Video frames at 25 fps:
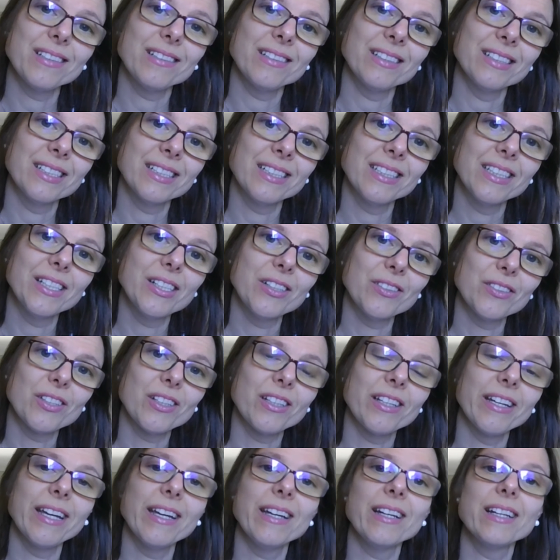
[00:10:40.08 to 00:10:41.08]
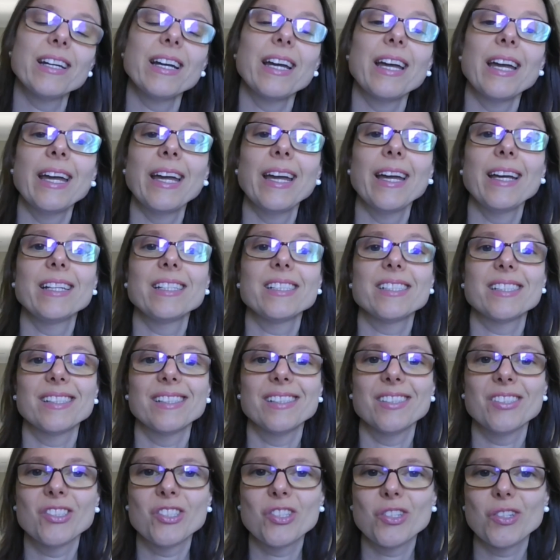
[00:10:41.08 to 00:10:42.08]
a click on the link and
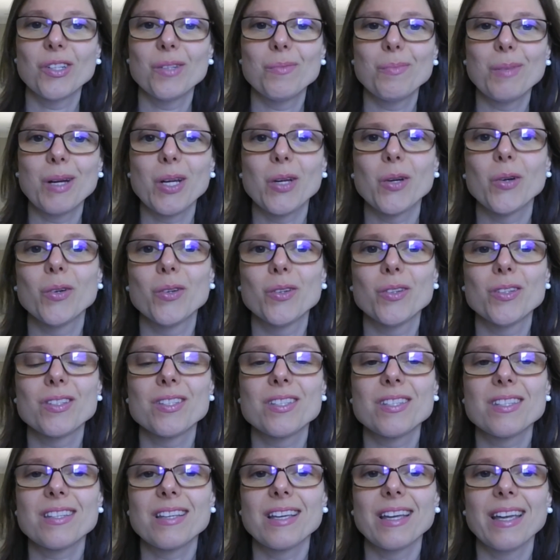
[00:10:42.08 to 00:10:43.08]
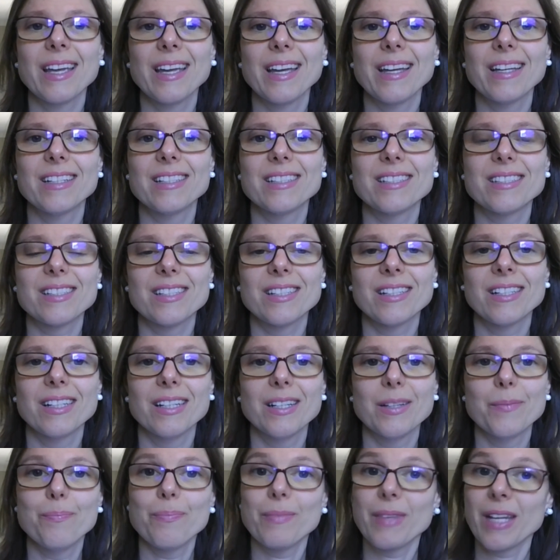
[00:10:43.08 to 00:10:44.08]
join my course. And
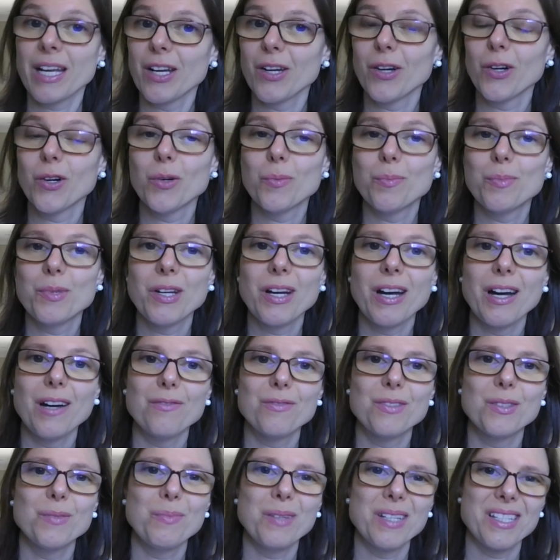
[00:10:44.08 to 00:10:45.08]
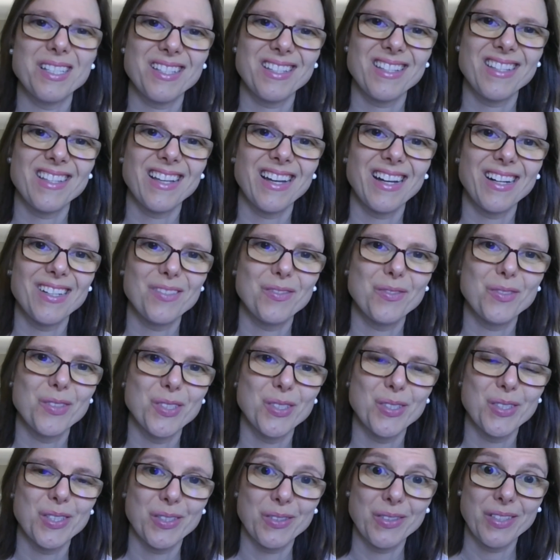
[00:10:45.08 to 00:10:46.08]
um, I hope you have the best start
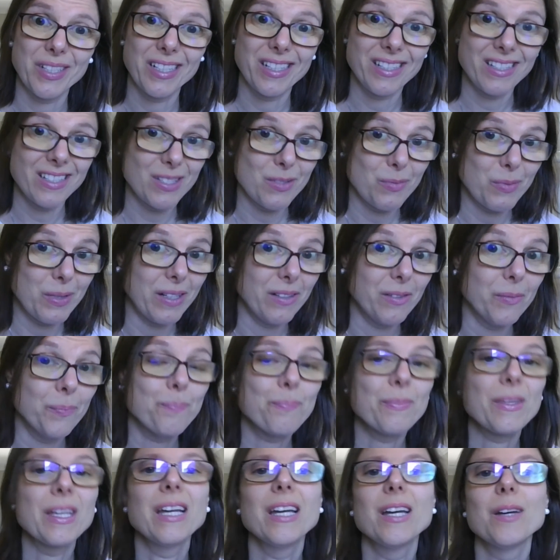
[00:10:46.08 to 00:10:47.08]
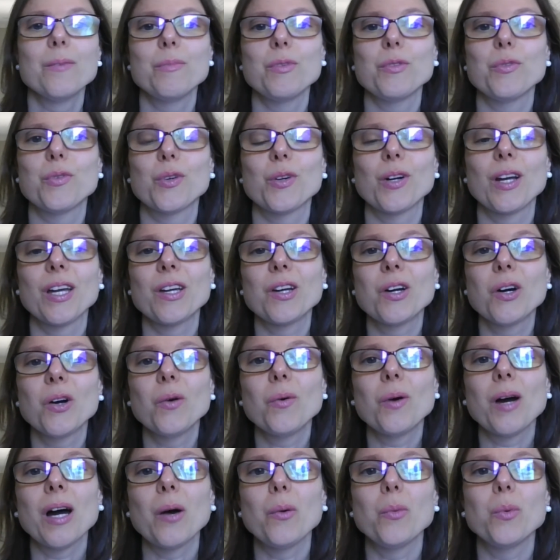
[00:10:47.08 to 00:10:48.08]
for your career as well. Before I
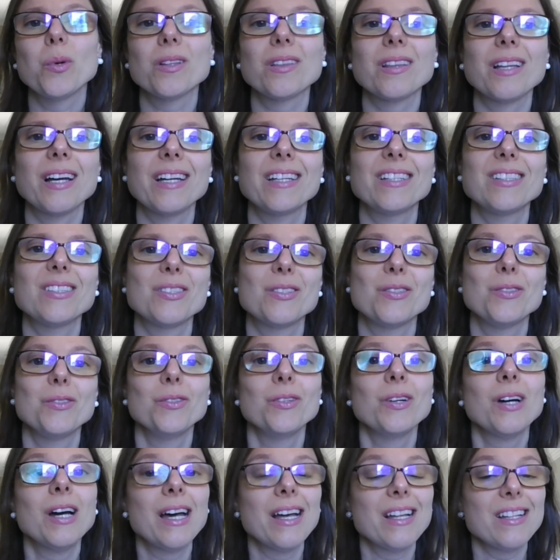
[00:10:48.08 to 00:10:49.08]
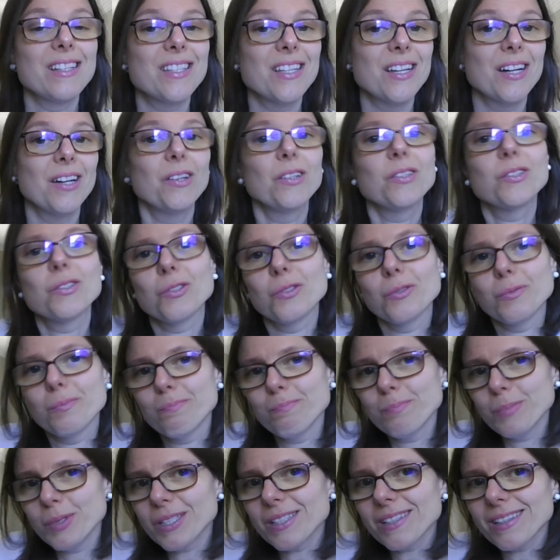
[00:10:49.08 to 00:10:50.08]
go, I would like to tell you to
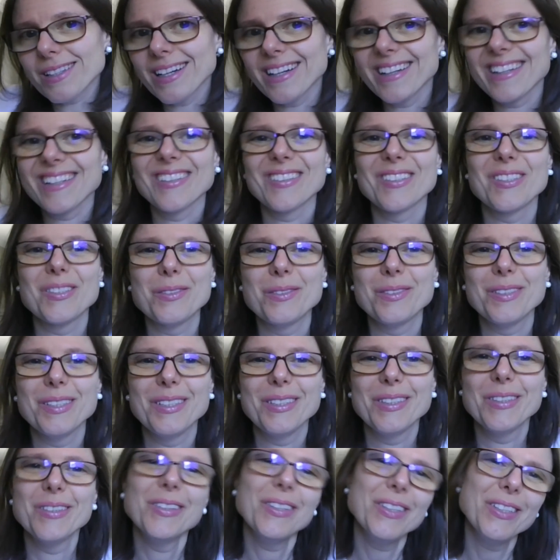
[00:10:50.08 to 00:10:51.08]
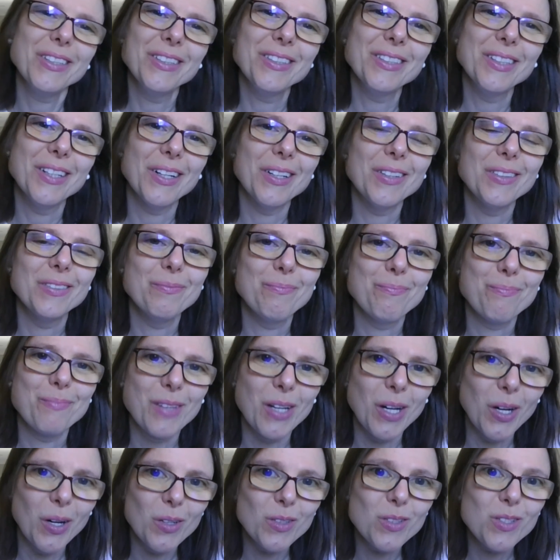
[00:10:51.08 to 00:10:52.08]
put a like on the video. You know,
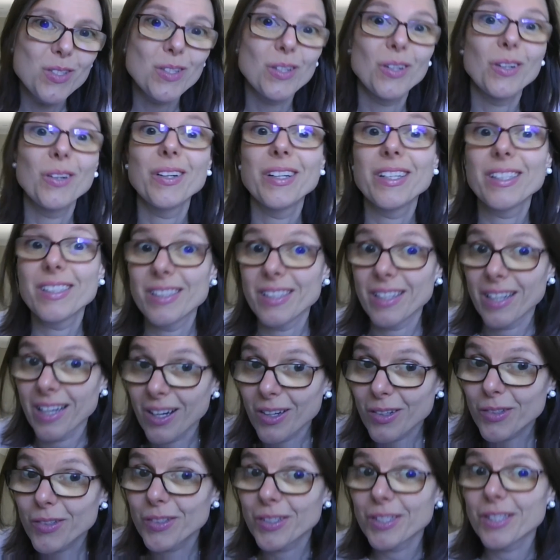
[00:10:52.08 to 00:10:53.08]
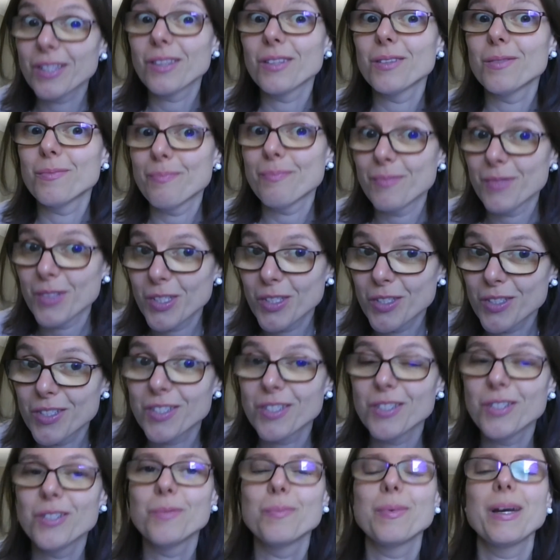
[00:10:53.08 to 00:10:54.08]
the whole story, the algorithm,
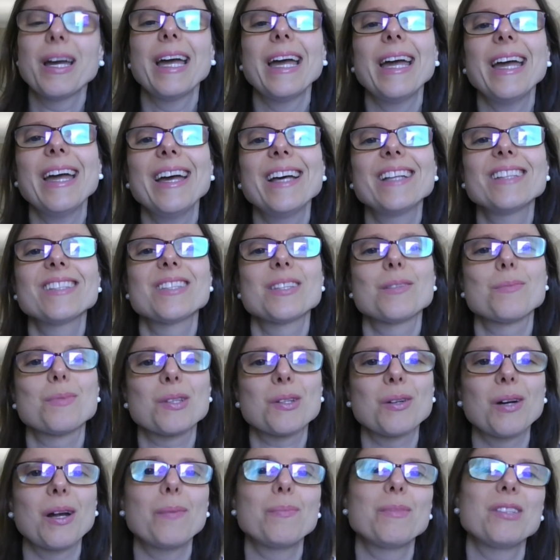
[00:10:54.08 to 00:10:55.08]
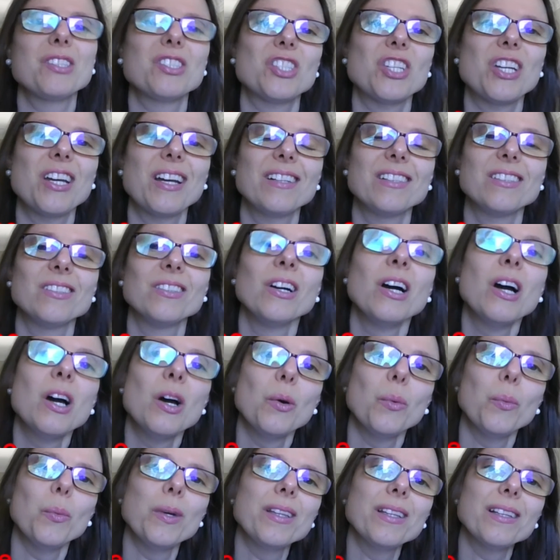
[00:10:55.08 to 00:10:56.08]
YouTube, and subscribe the channel
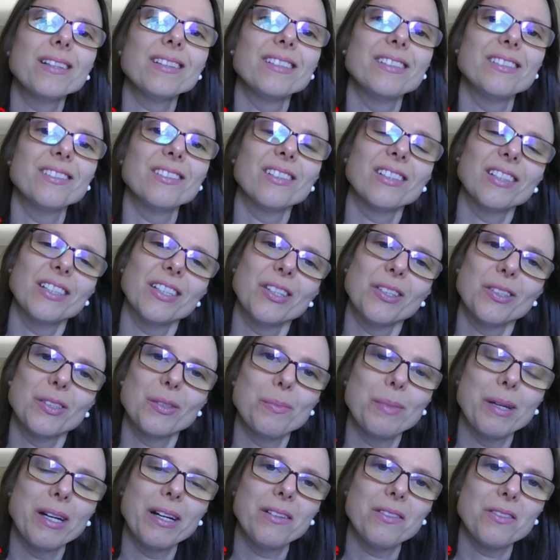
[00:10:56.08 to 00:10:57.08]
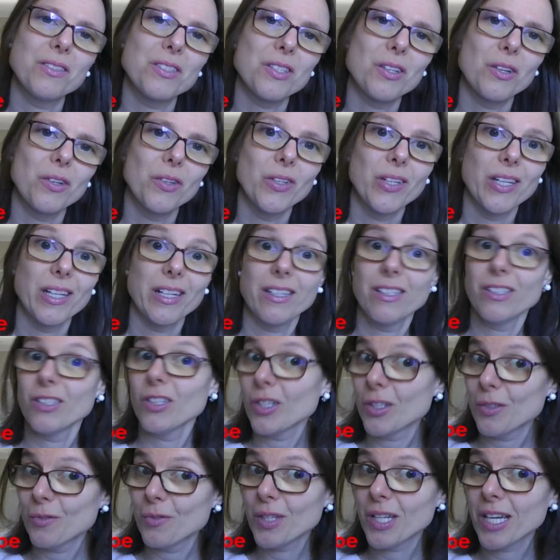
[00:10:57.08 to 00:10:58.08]
with a little click on the bell so you get a
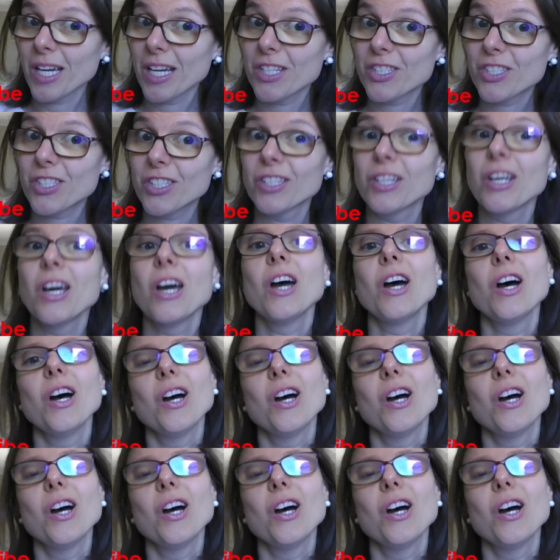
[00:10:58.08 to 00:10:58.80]
notification